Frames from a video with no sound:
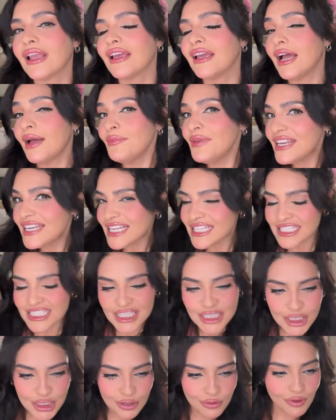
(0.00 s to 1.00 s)
I mean, it's
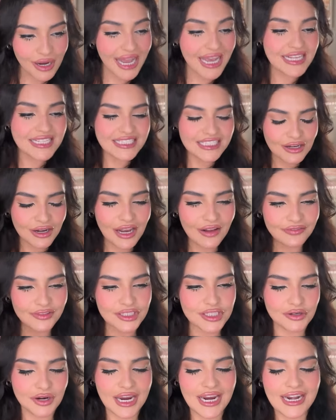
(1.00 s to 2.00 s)
cute. I still have to
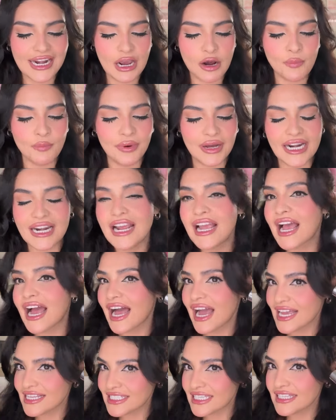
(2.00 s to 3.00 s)
try it out, but
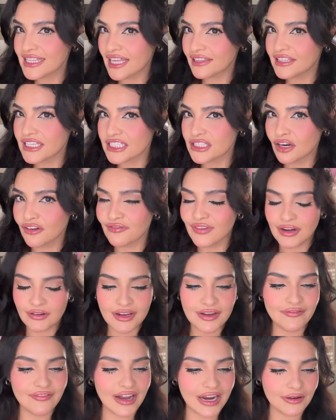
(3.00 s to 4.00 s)
I see that these are
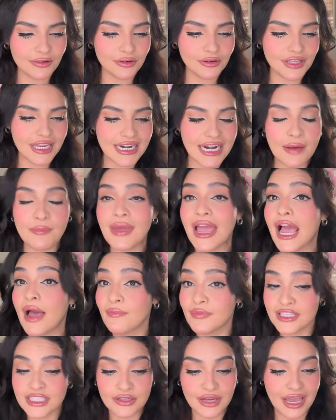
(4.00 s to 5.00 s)
very viral and I'm
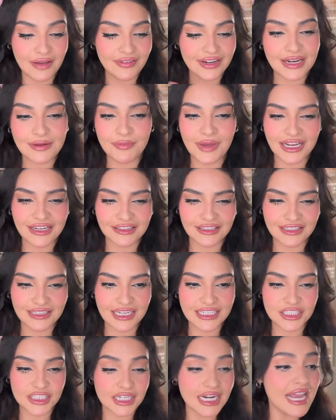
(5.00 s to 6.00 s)
happy to have it in my
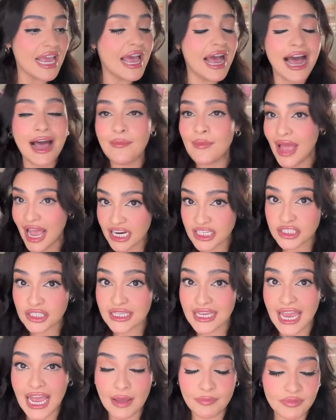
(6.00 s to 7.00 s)
collection. I'm
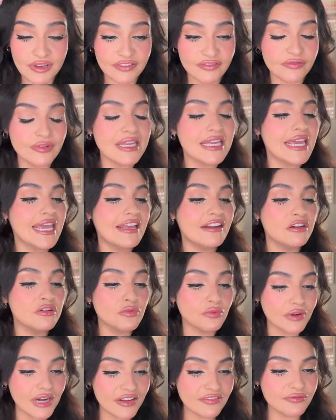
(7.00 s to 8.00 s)
actually happy and
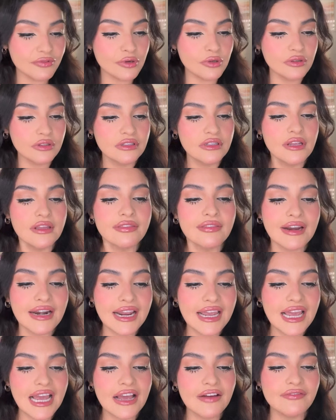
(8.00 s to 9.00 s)
grateful that
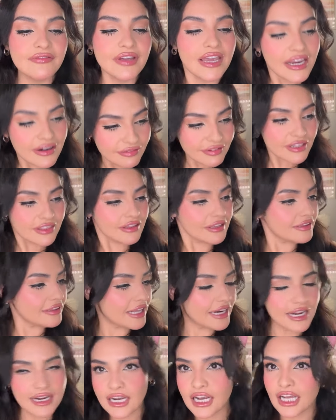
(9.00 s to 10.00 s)
I have everything
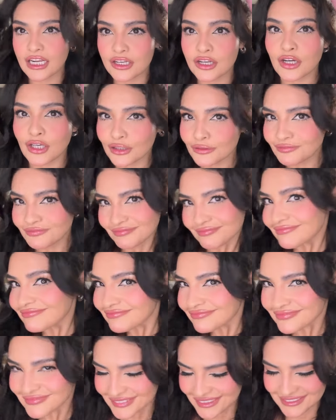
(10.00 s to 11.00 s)
that I got, you know?
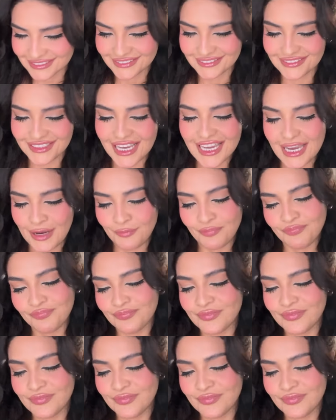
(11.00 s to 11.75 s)
I am.